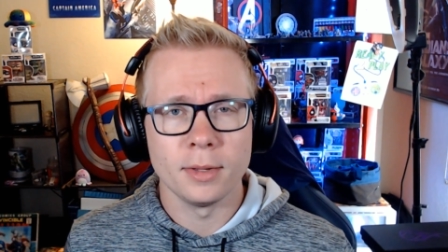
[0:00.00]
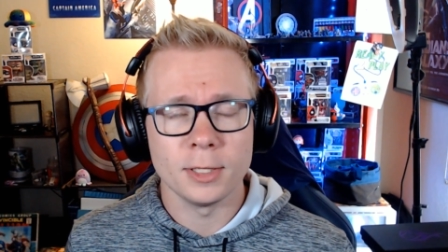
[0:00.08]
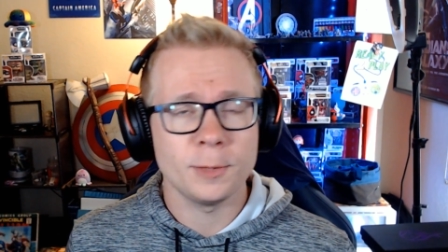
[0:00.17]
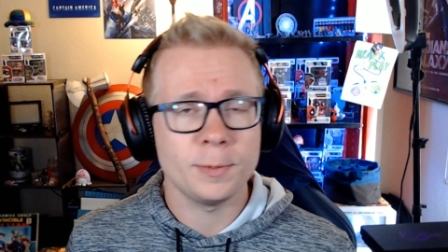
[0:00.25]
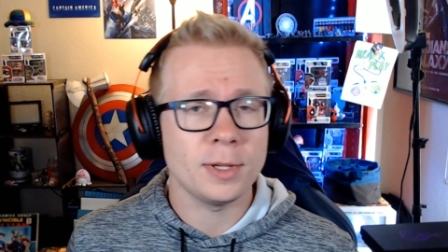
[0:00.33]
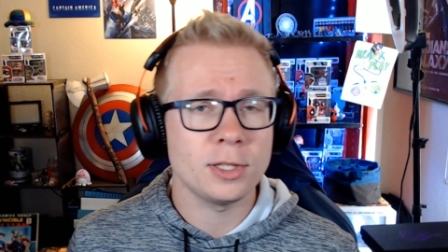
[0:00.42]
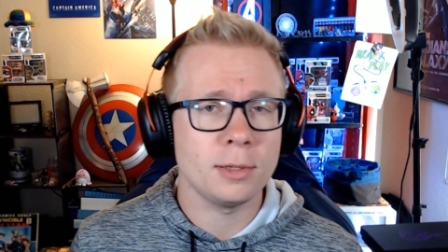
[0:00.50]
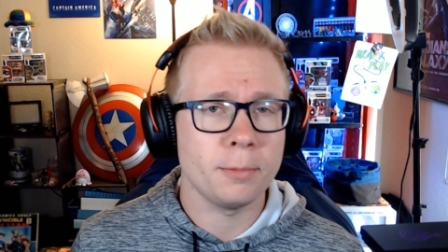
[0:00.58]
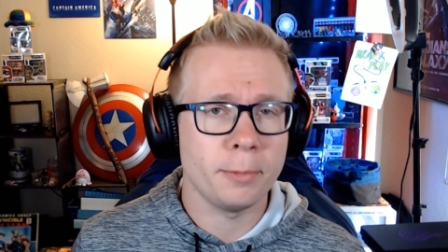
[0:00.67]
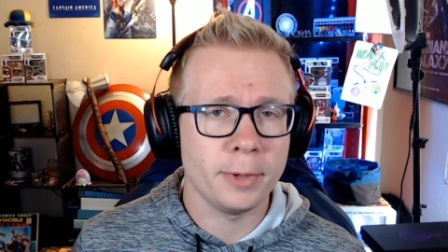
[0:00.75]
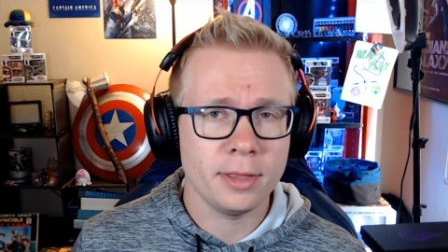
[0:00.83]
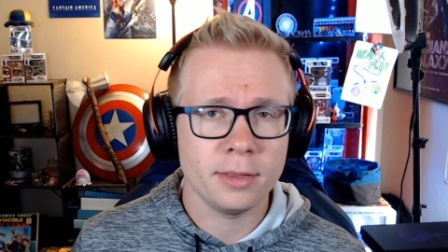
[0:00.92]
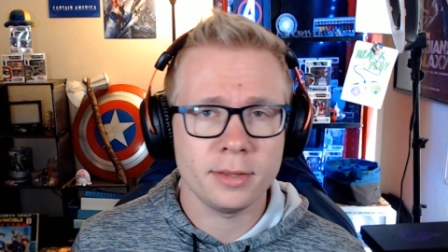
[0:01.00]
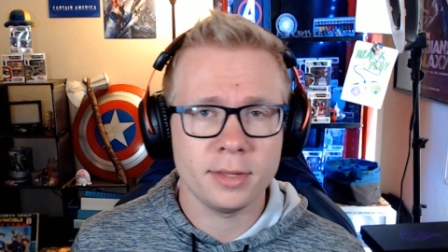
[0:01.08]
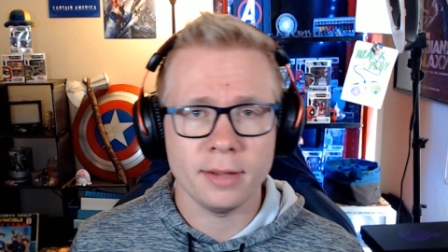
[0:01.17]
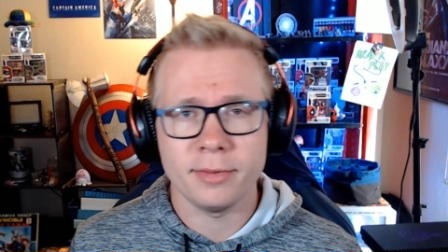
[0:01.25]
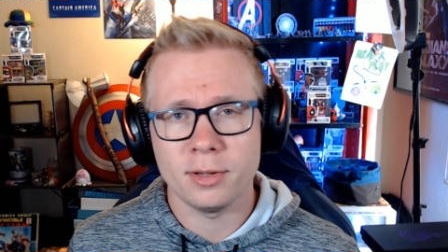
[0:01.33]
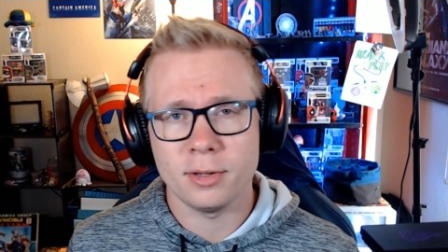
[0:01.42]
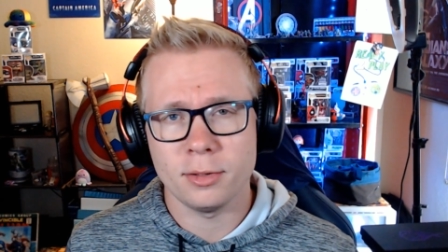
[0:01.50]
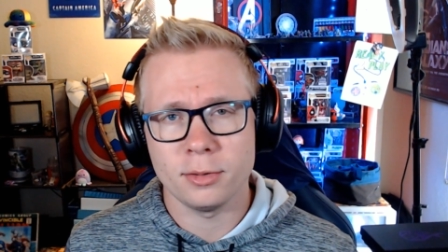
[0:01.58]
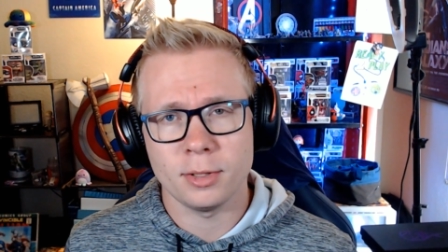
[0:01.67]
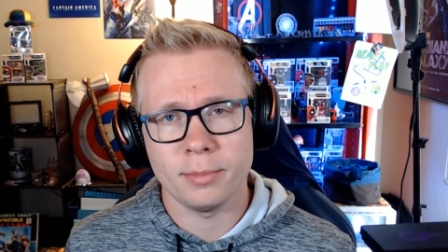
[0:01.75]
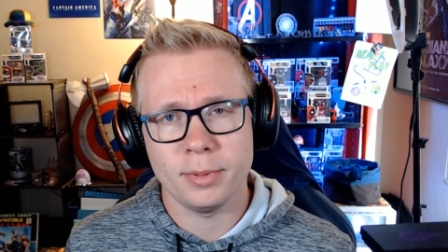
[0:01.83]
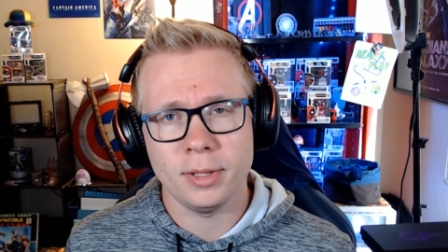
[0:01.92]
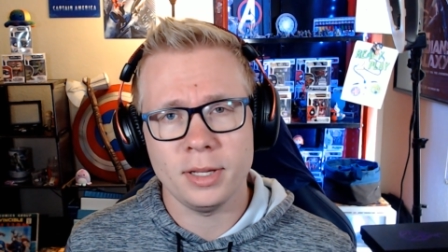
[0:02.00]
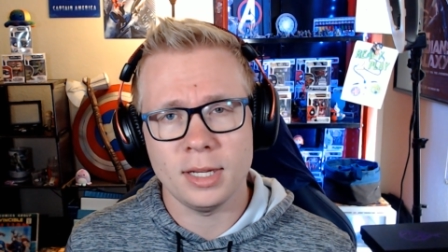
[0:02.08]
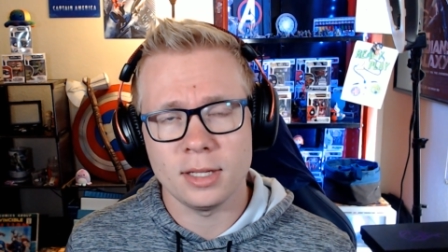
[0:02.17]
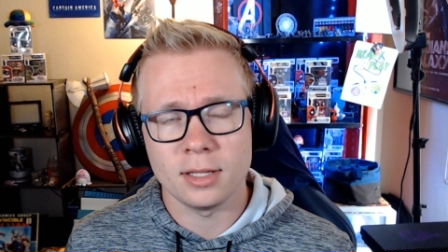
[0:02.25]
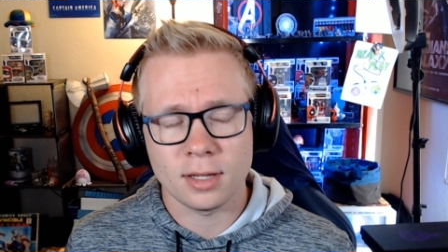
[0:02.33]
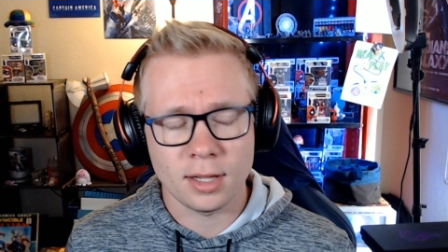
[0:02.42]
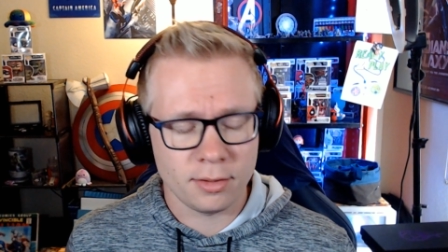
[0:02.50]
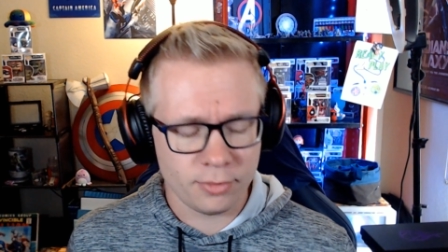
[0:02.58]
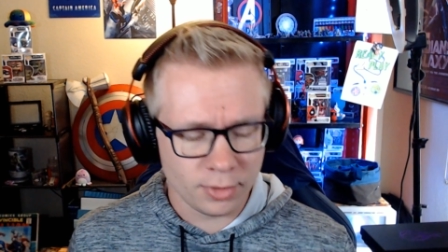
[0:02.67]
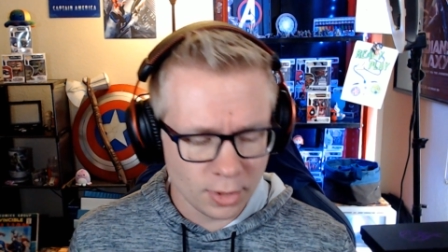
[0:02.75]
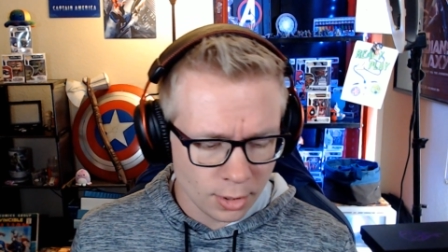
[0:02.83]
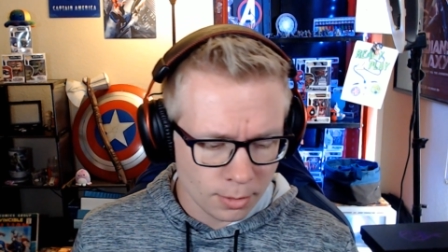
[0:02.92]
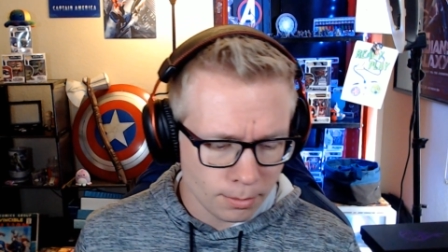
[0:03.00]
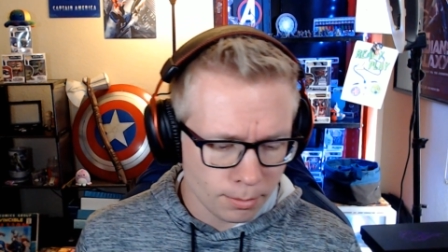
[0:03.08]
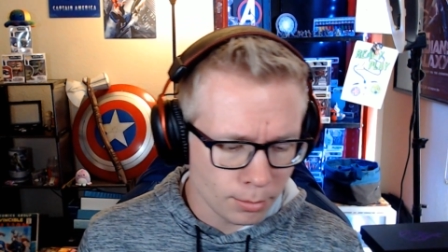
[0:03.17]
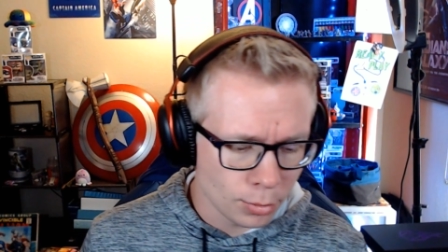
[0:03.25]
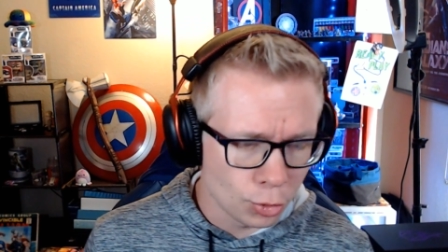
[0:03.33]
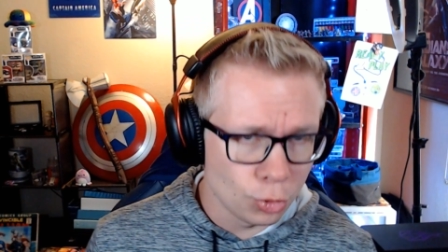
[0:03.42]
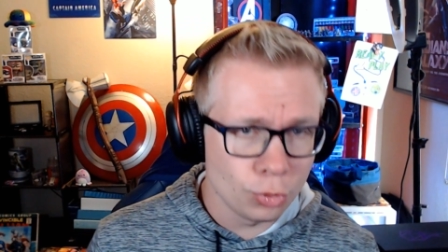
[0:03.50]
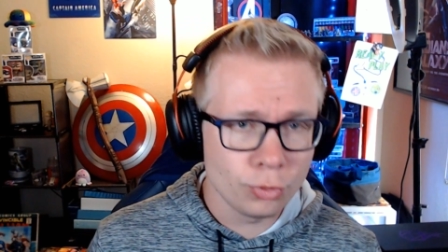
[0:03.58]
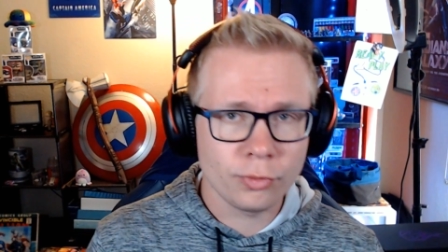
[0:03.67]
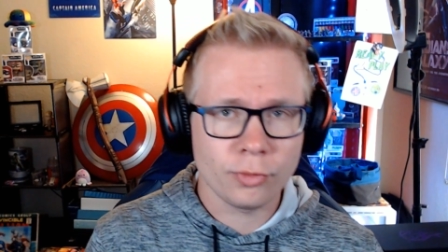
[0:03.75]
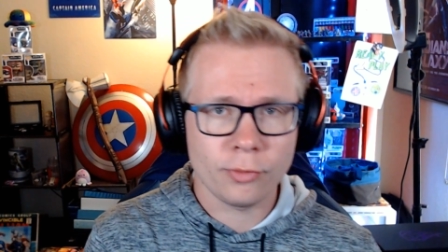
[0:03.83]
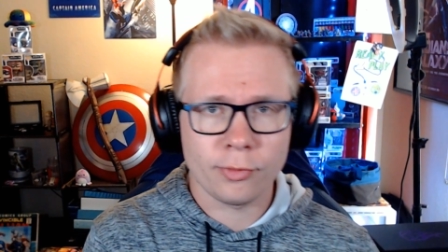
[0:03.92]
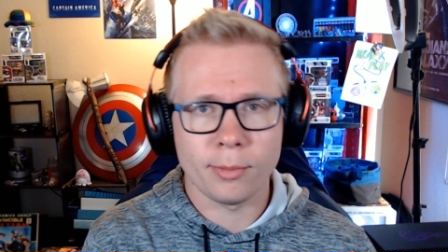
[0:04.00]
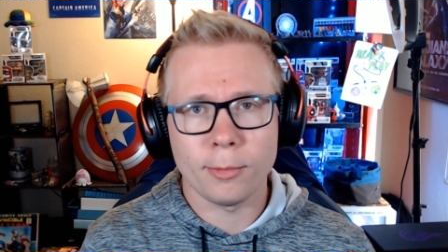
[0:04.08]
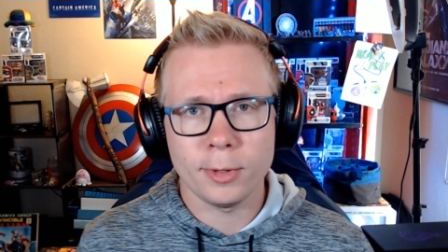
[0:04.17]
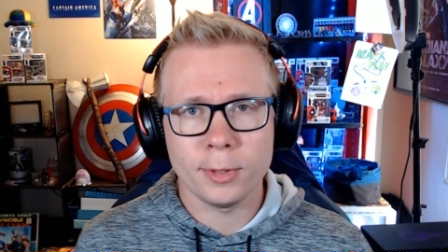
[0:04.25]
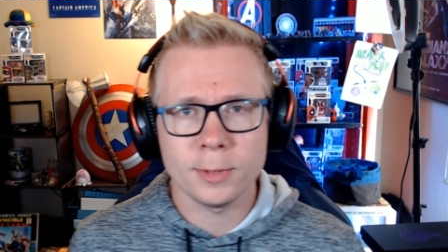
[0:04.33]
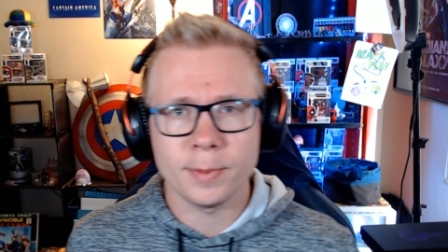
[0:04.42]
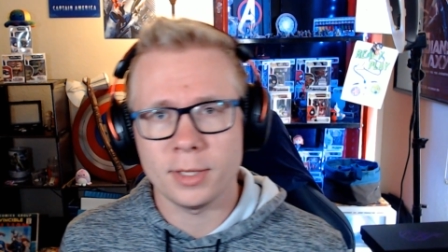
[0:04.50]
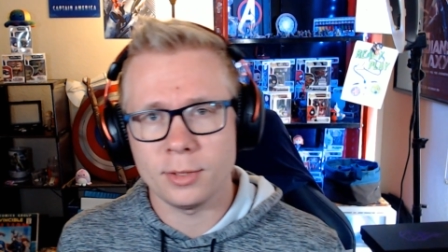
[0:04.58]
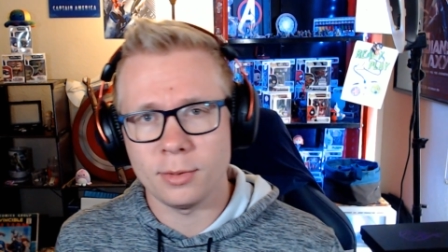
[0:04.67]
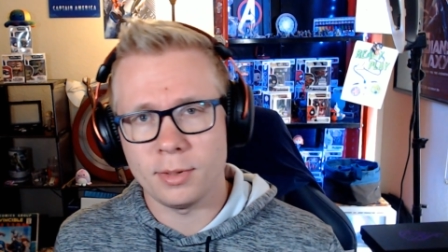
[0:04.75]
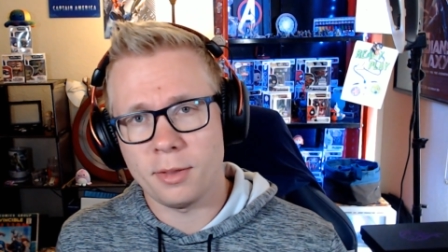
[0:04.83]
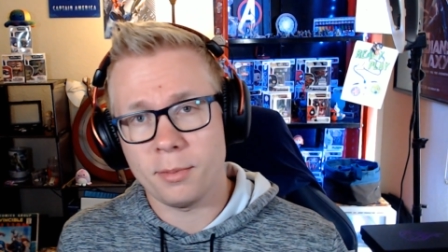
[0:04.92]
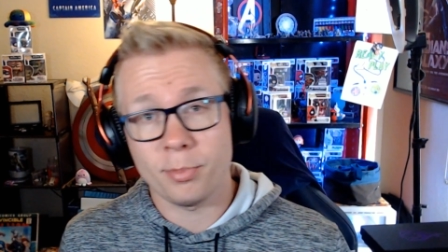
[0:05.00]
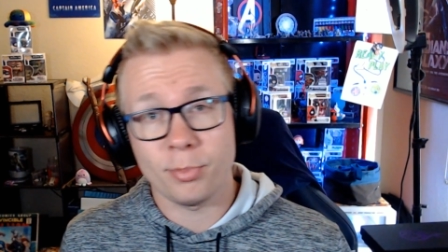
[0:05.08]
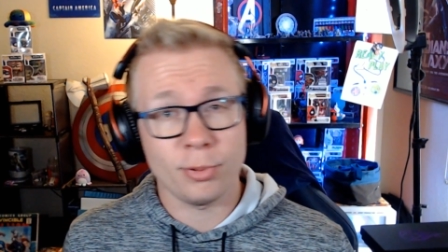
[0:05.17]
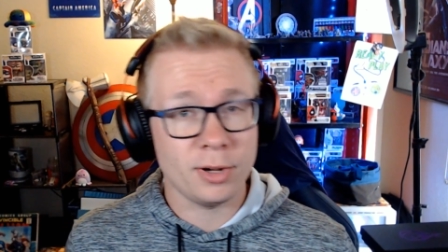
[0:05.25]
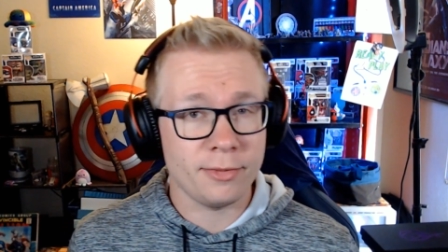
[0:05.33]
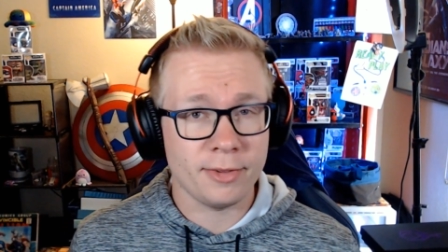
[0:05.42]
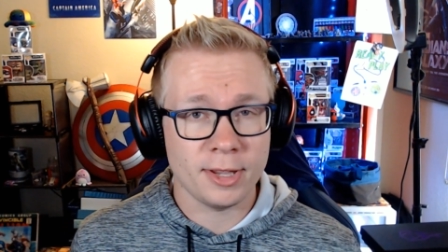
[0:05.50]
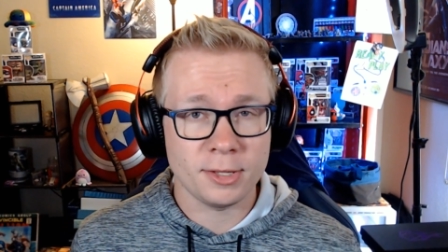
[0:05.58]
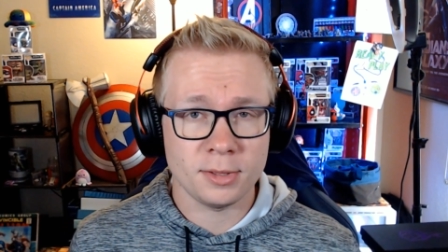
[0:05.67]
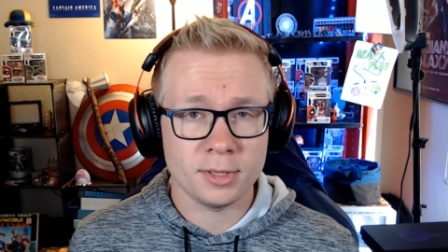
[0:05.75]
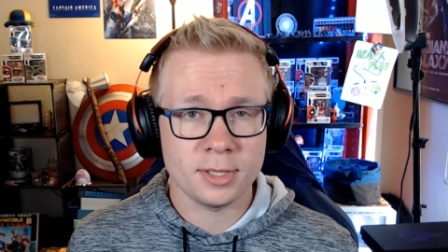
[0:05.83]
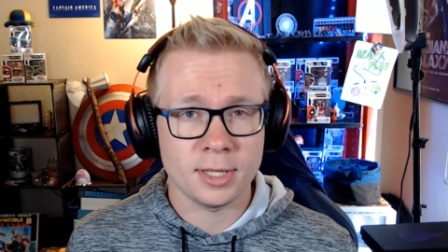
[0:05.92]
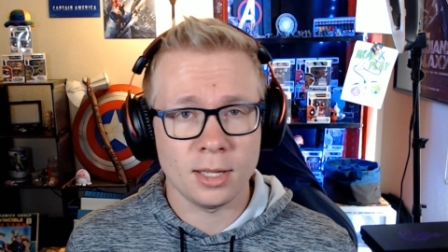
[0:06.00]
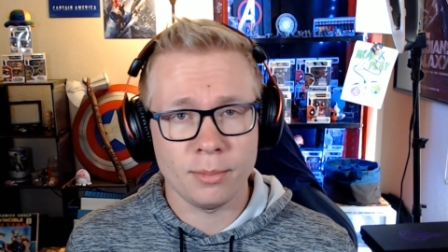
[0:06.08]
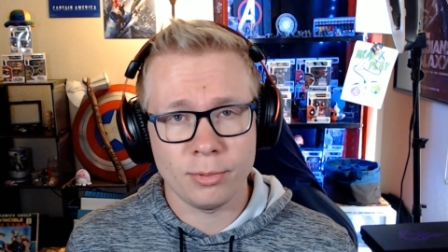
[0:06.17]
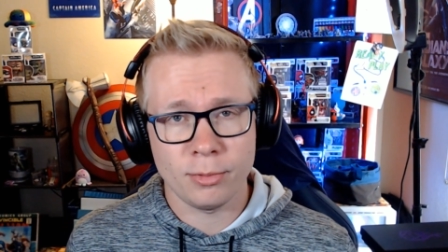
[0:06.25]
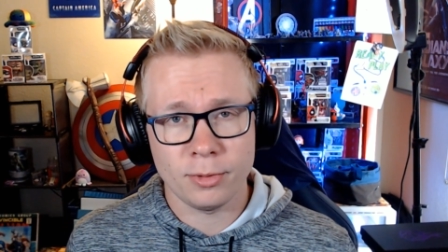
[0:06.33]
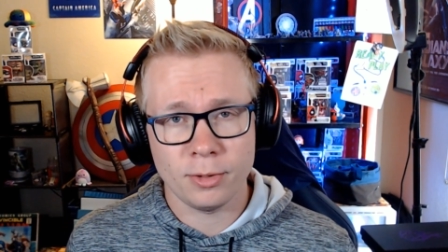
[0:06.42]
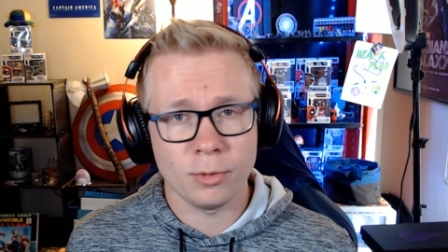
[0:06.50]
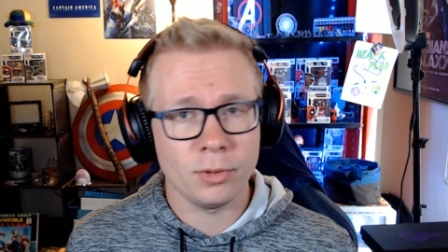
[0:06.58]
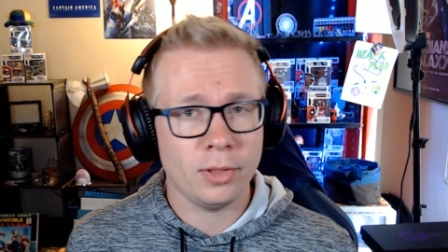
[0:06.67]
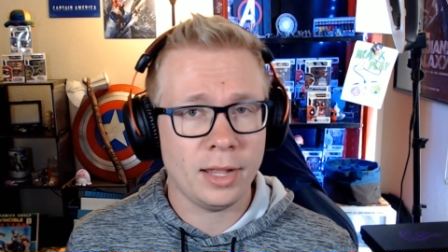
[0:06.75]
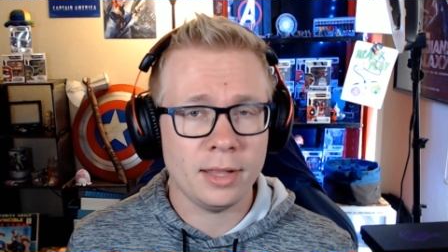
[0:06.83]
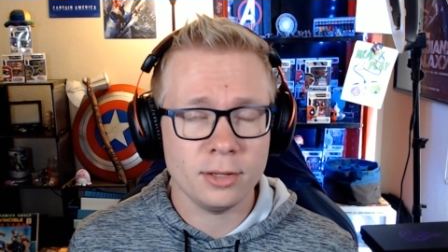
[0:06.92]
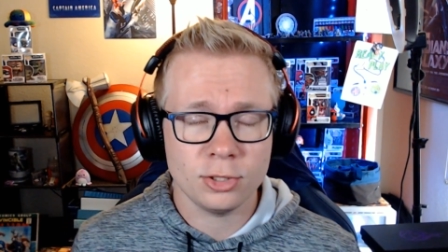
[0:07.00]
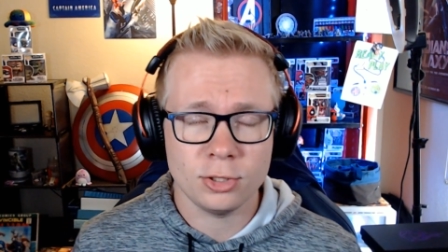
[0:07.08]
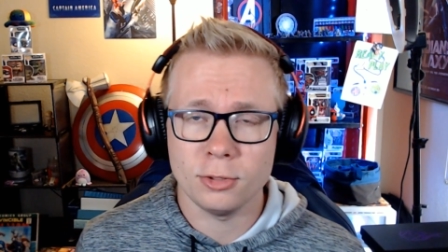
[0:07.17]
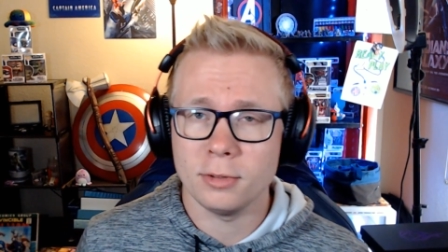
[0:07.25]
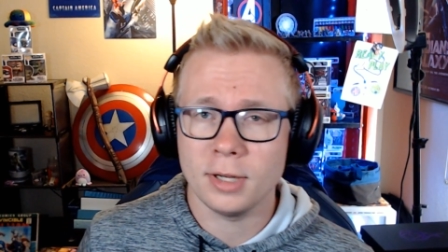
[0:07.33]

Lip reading: Especially with Devinder's ability to kind of move from one to another pretty fast with this teleport, or Layla shooting